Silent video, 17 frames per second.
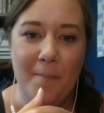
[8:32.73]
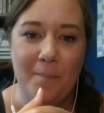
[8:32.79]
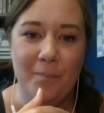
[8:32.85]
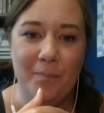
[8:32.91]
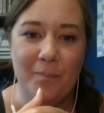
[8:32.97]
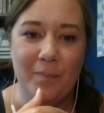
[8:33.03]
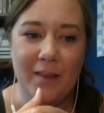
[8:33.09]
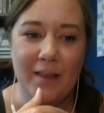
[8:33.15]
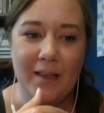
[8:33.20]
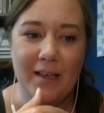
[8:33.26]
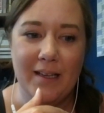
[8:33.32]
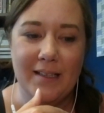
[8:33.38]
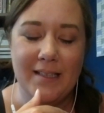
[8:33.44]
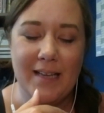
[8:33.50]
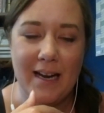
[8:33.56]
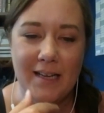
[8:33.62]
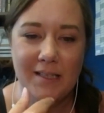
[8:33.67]
Um,
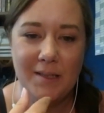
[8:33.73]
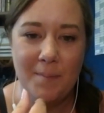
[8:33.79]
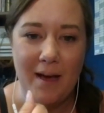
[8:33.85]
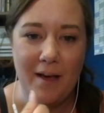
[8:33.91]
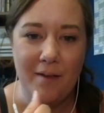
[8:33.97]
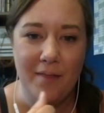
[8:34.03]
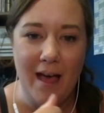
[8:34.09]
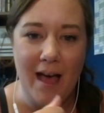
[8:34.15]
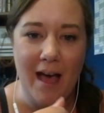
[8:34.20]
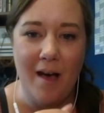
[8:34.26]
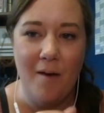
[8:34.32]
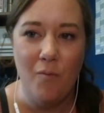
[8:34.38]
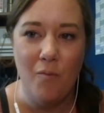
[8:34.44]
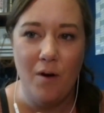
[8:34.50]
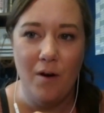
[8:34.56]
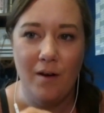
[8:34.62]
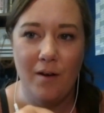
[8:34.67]
Tell us about that
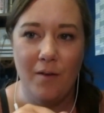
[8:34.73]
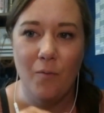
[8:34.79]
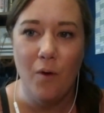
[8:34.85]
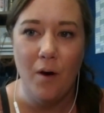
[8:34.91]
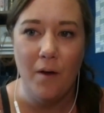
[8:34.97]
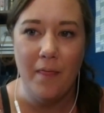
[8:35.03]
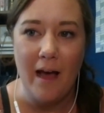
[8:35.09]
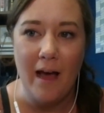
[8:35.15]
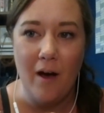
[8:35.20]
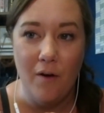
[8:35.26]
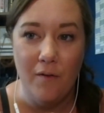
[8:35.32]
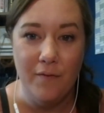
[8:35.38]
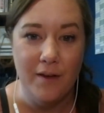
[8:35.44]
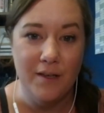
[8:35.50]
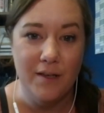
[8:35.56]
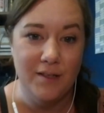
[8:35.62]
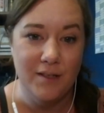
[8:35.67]
and what that
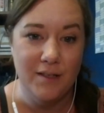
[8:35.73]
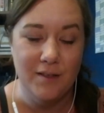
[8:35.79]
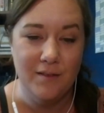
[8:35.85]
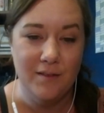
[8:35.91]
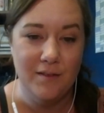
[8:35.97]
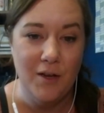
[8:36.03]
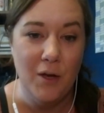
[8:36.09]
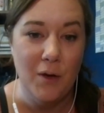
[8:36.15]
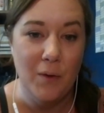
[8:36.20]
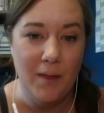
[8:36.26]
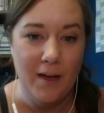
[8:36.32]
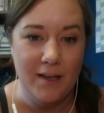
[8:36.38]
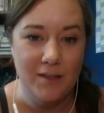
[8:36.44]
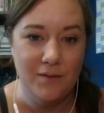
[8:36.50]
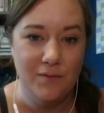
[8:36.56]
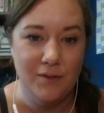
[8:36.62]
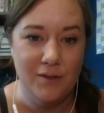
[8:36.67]
offers and who
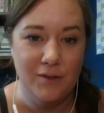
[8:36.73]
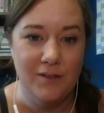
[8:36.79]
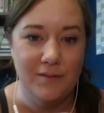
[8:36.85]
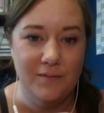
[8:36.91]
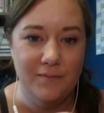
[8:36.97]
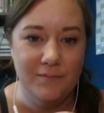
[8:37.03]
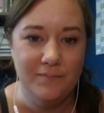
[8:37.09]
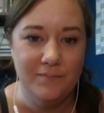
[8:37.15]
that's for.